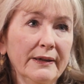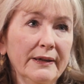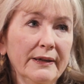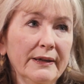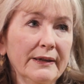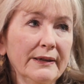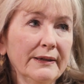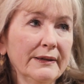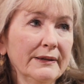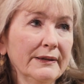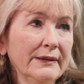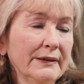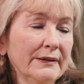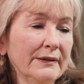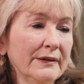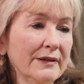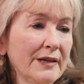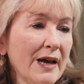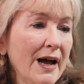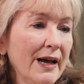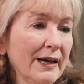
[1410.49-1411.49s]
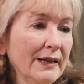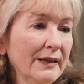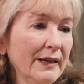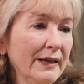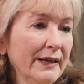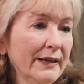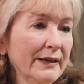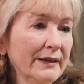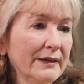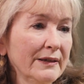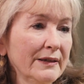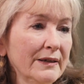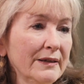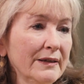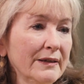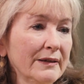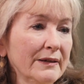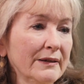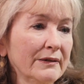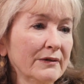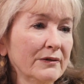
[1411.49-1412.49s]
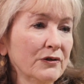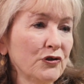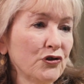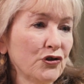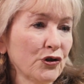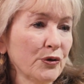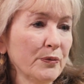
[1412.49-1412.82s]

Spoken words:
in Thailand and